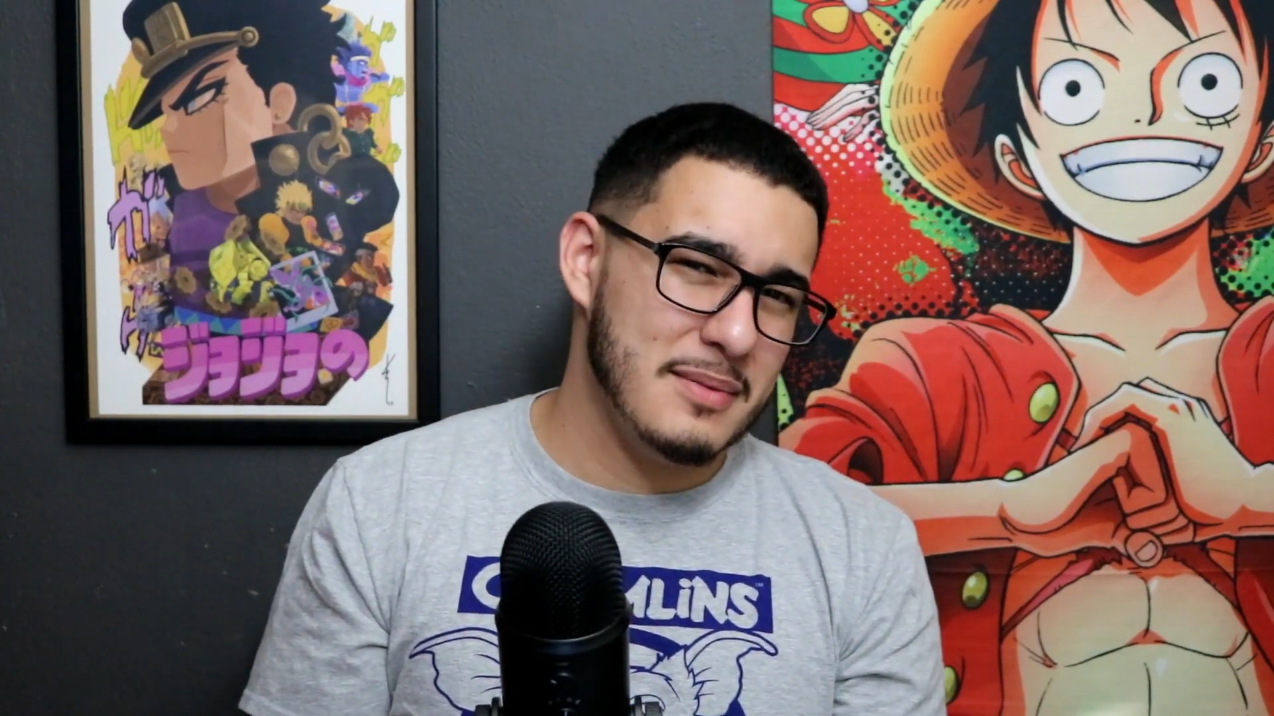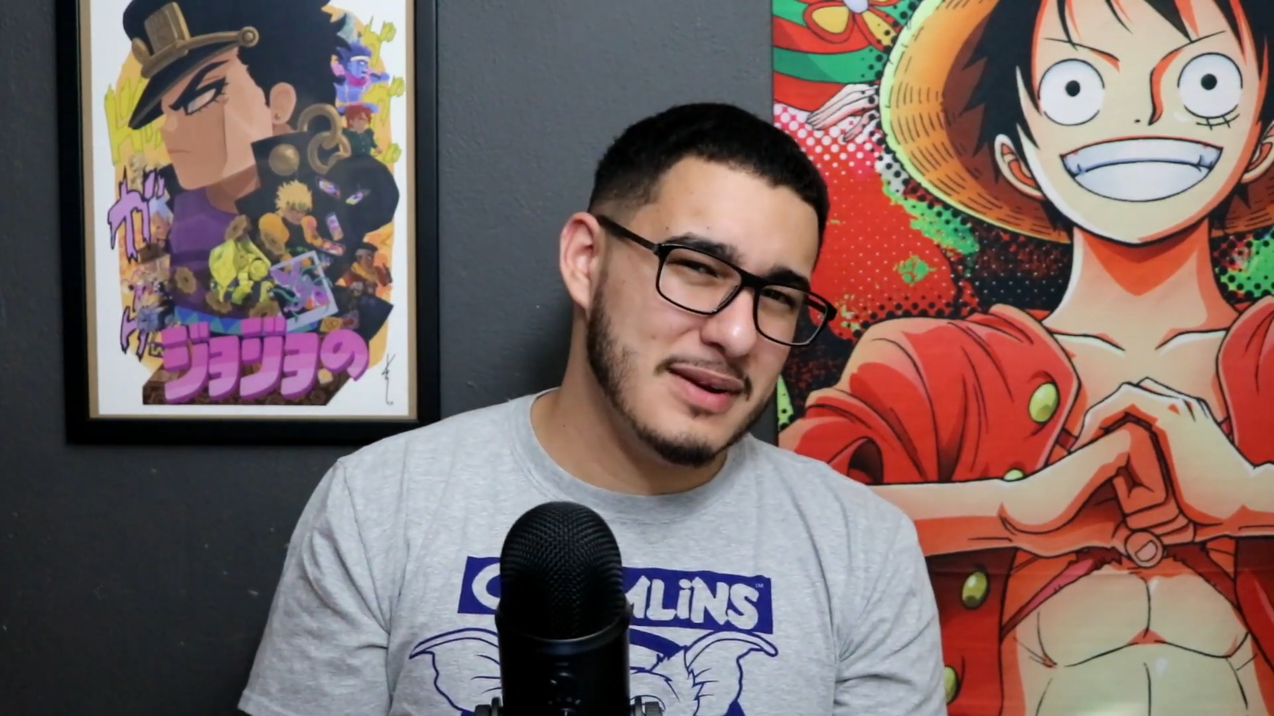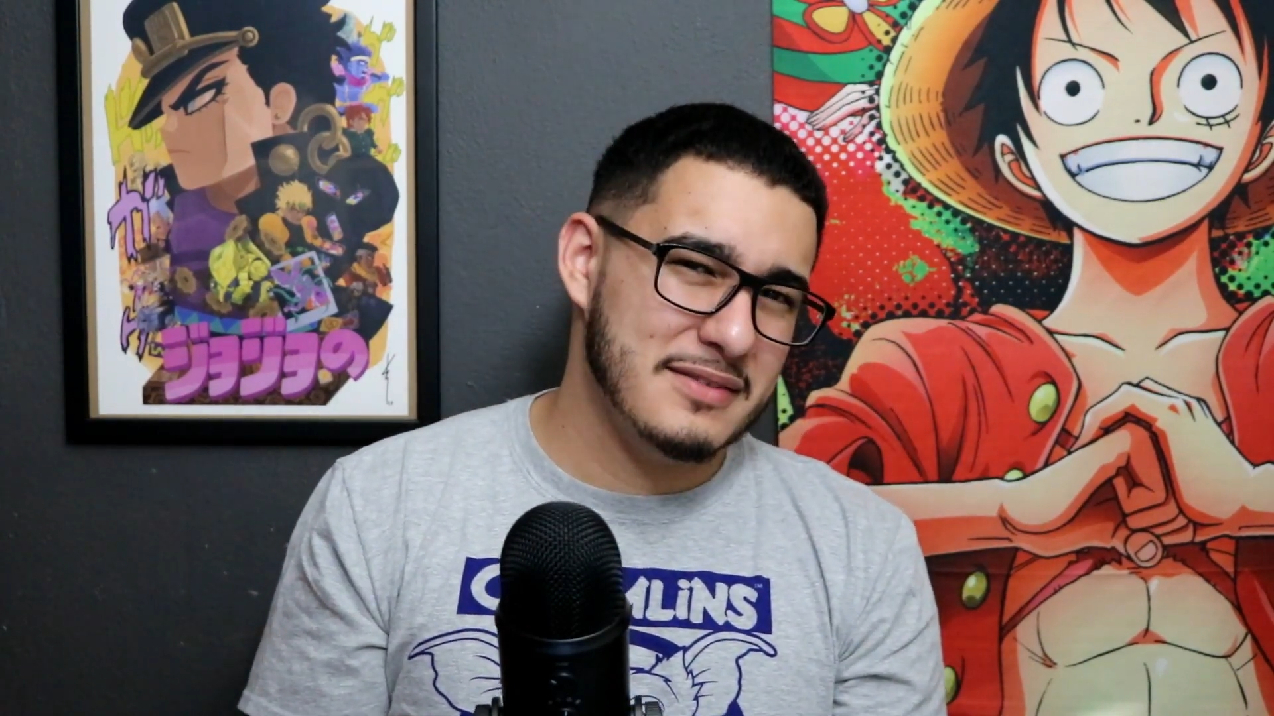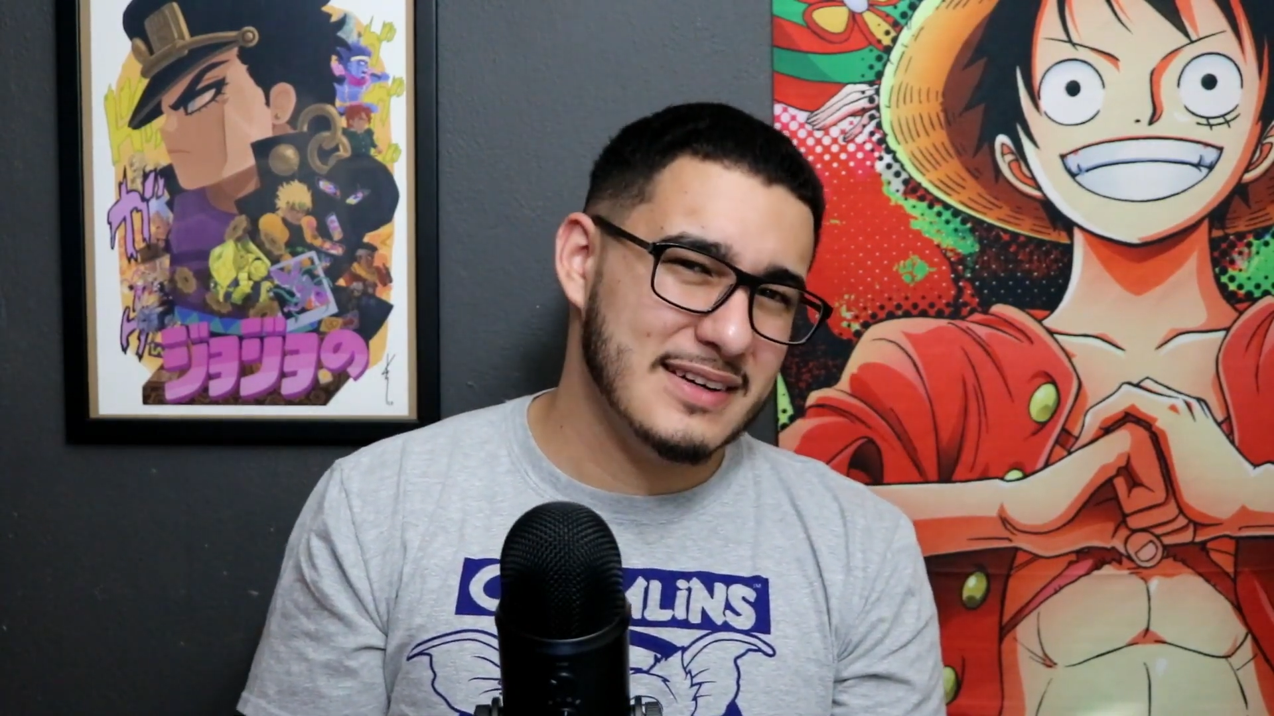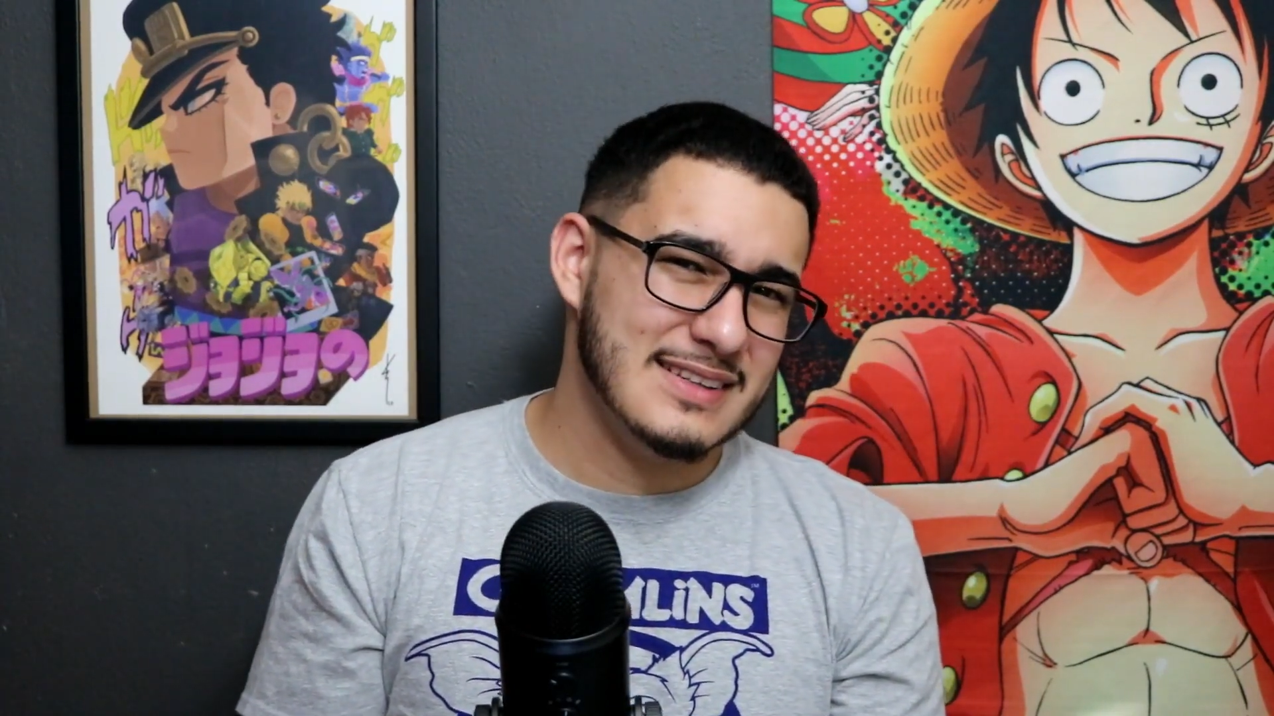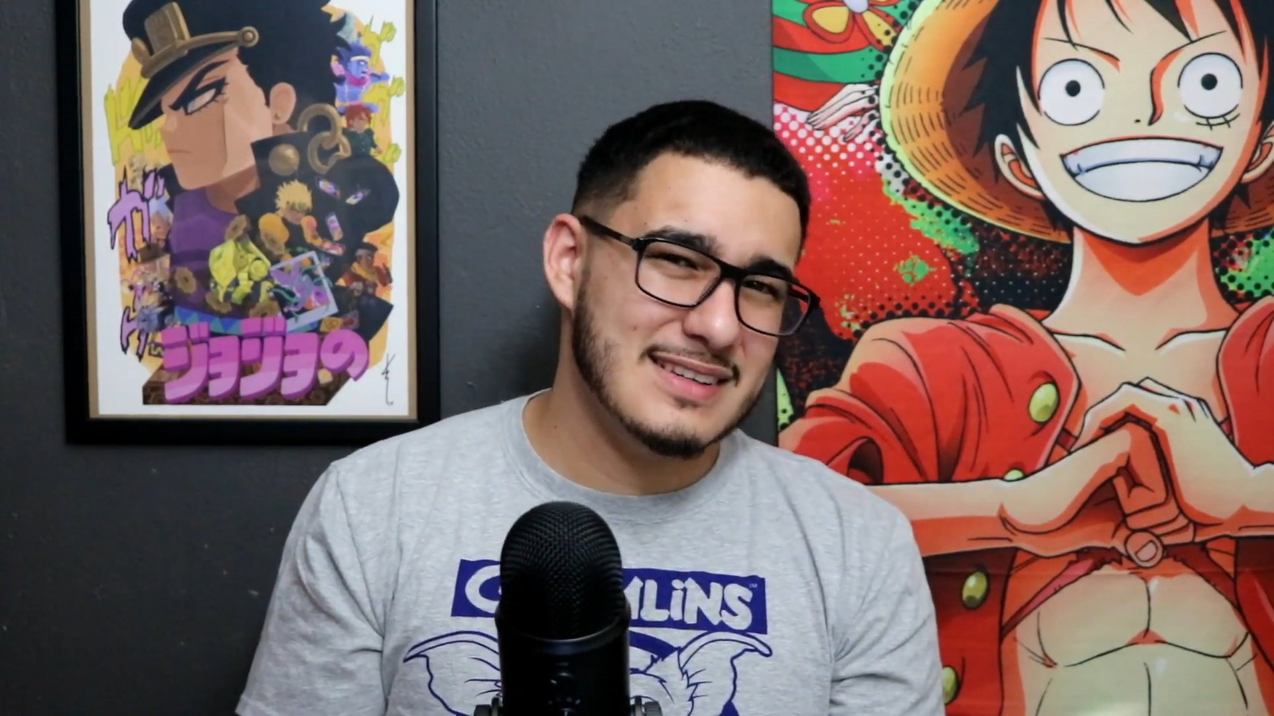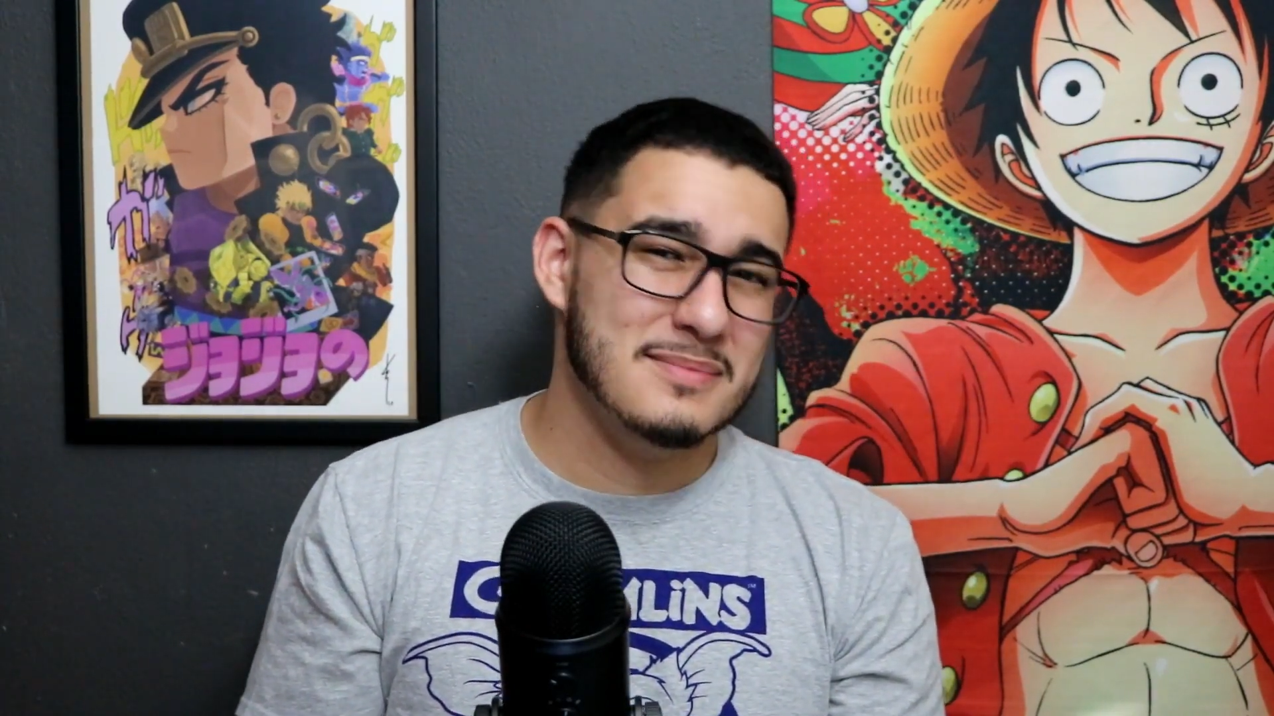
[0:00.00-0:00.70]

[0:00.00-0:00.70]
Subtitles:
I believe it is.